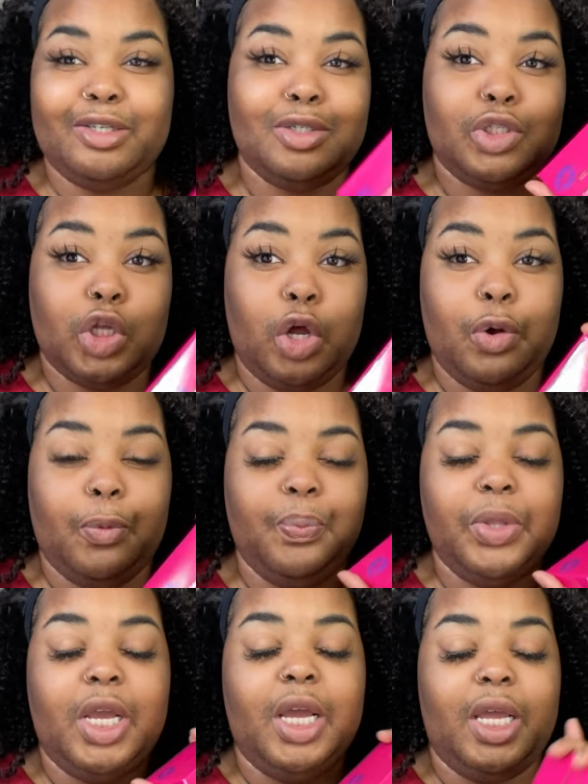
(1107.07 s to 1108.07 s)
so
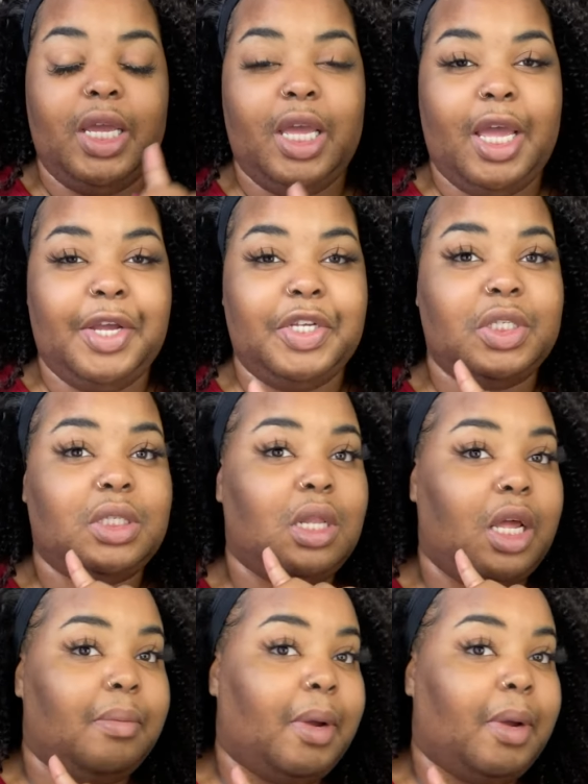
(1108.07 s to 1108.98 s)
it has, like,